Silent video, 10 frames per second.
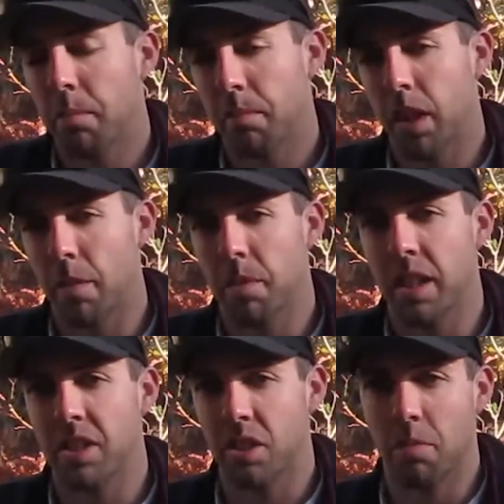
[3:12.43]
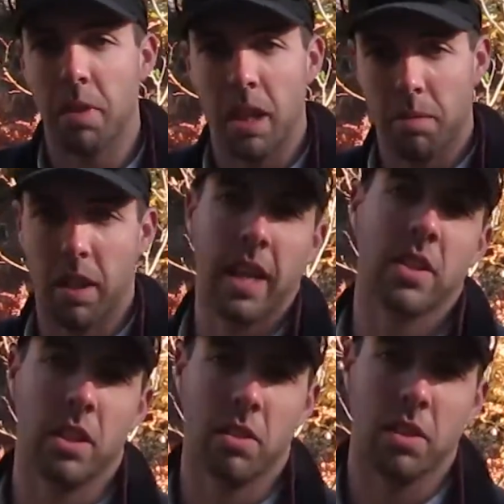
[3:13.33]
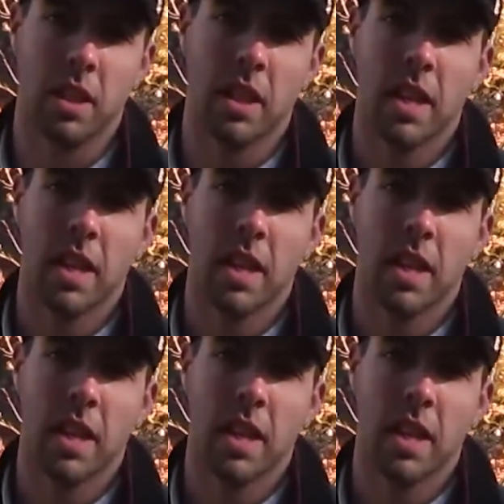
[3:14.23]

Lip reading: company, so being able to actually do it